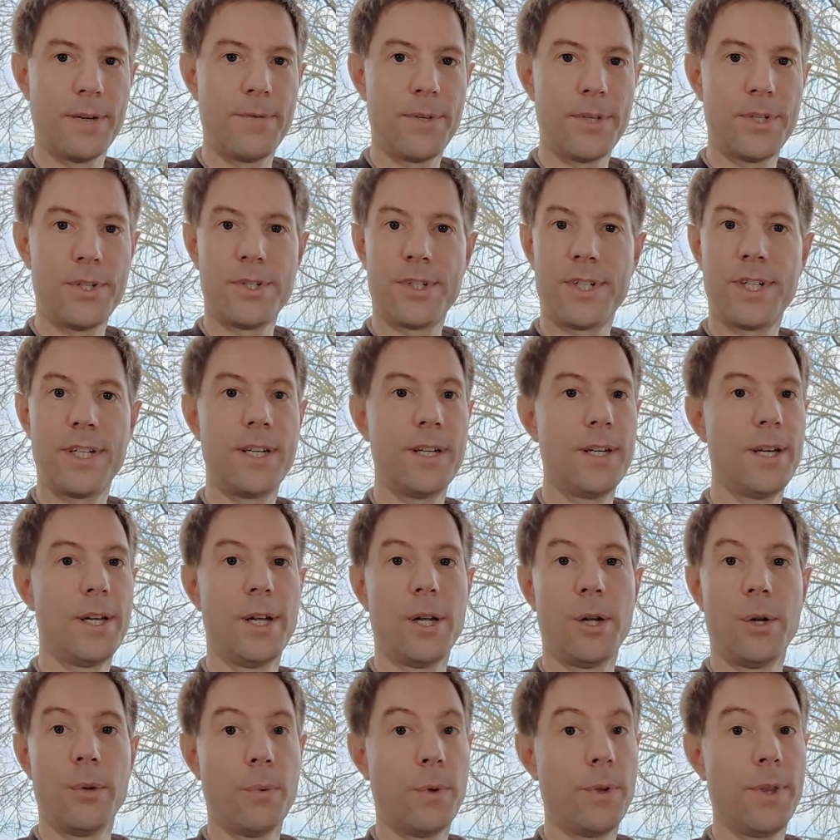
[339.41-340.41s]
efficiency,
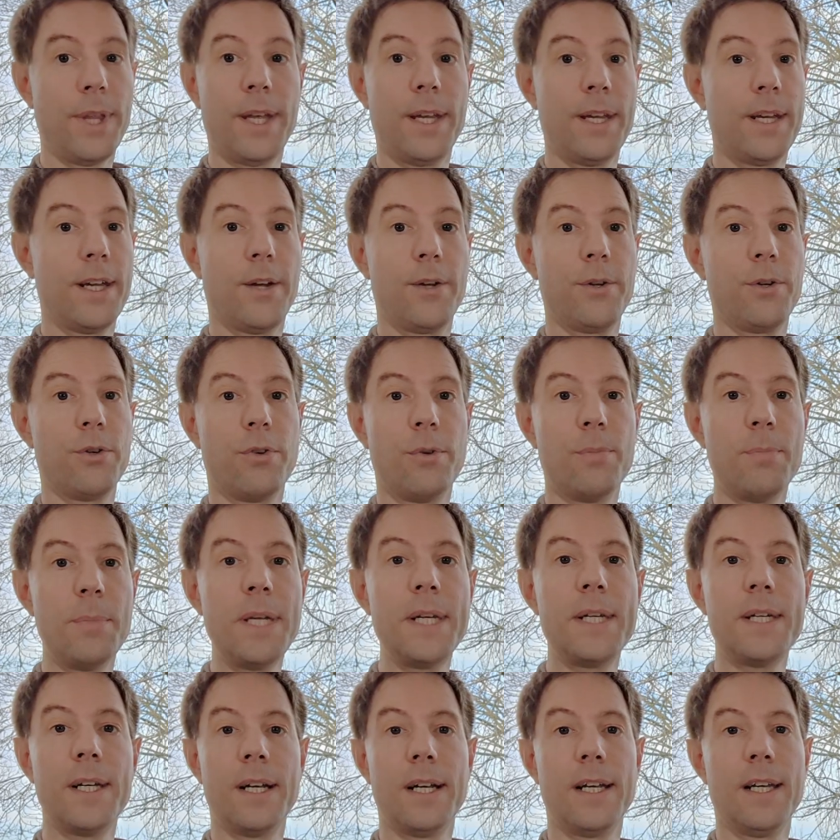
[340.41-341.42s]
well, there you go. You're
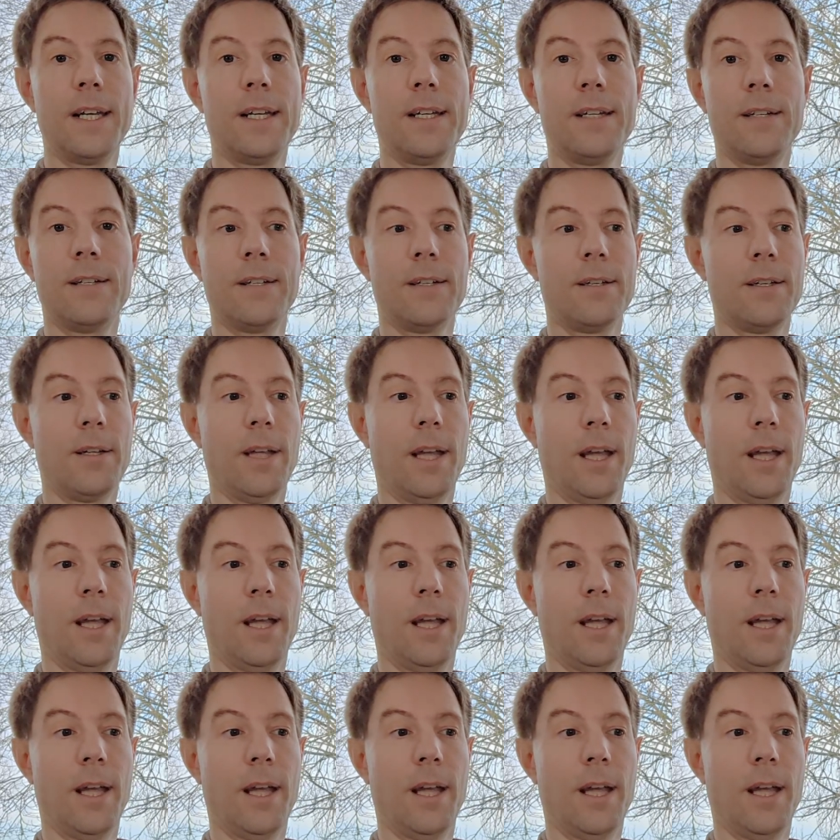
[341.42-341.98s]
immediately,